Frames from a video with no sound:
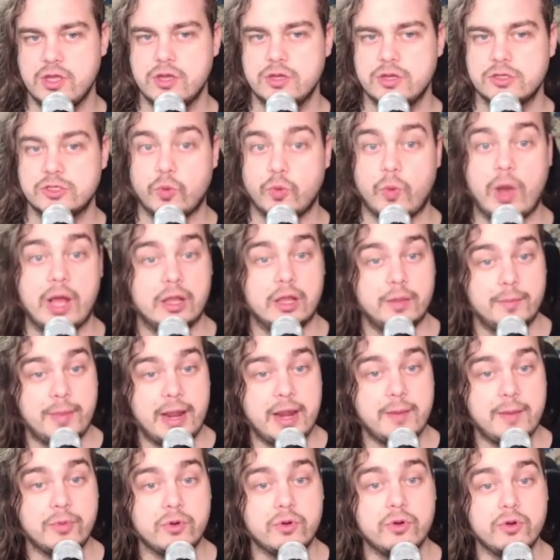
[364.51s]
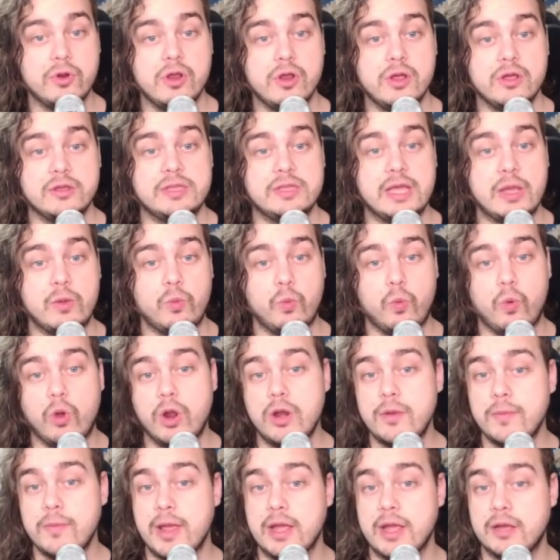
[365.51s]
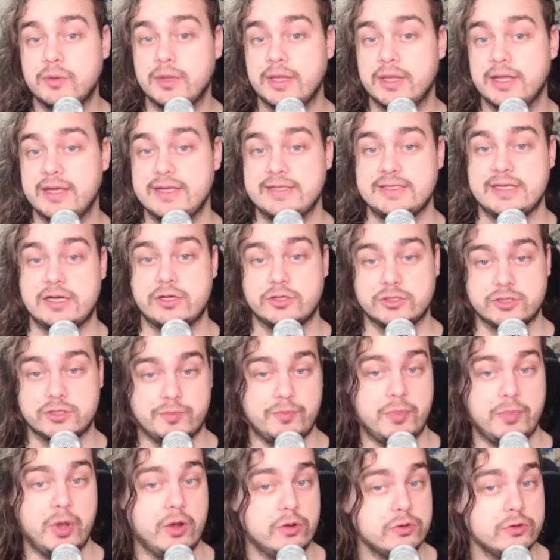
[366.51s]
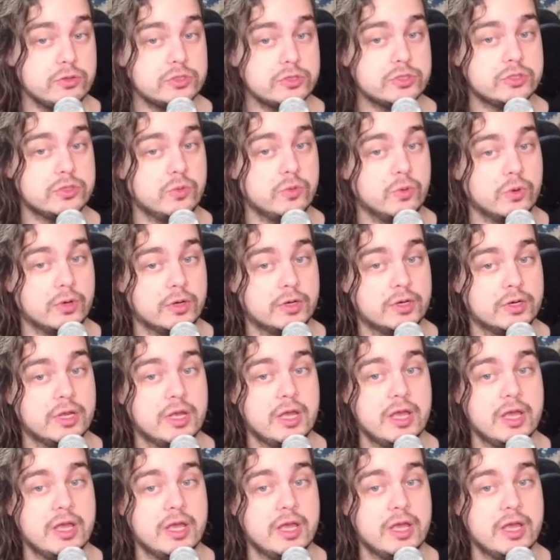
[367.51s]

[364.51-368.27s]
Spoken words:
So while on paper, they would make plays that are supposed to work,